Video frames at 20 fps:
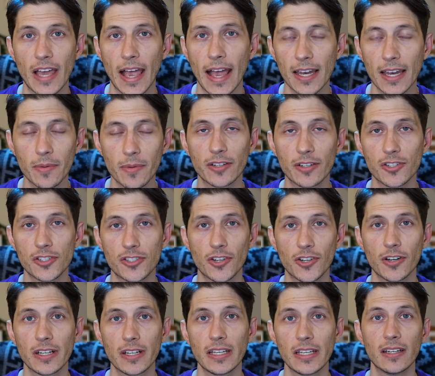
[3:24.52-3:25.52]
the Animators
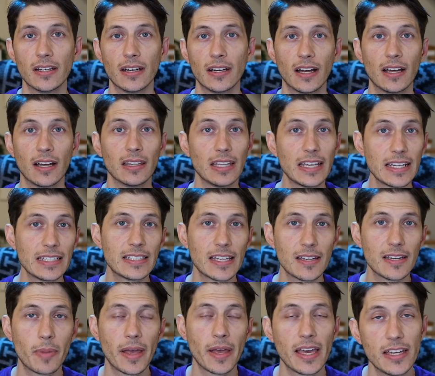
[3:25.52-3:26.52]
Journey
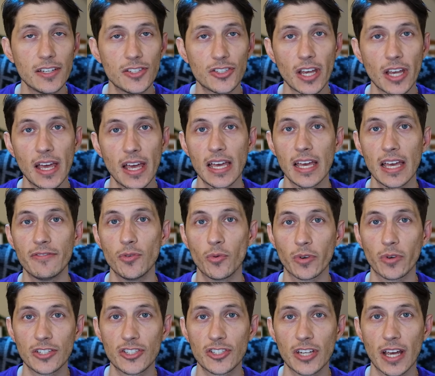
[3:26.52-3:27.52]
LinkedIn page if you
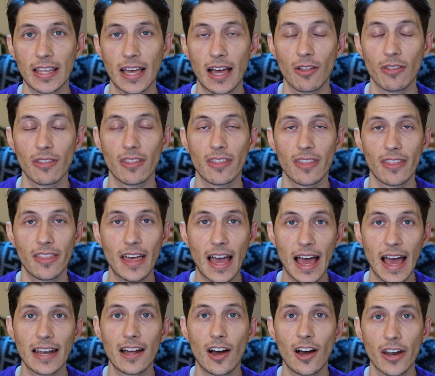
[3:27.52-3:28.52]
want to check out
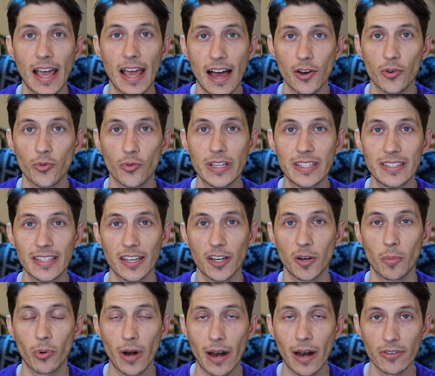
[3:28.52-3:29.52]
that on how to reset
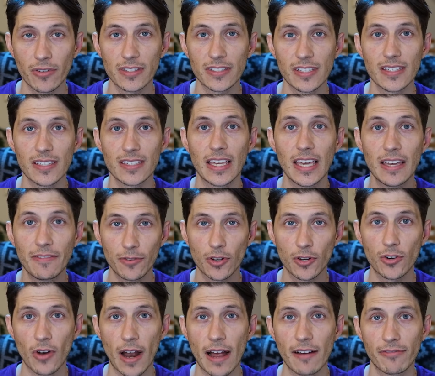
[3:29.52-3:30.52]
your preferences if
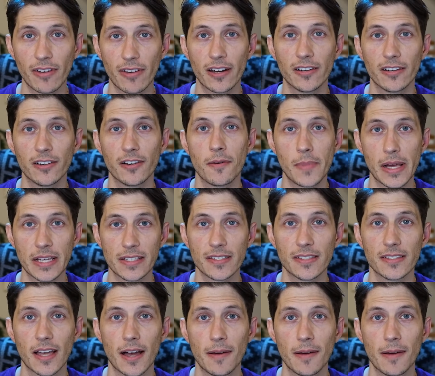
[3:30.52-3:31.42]
your graph editor messes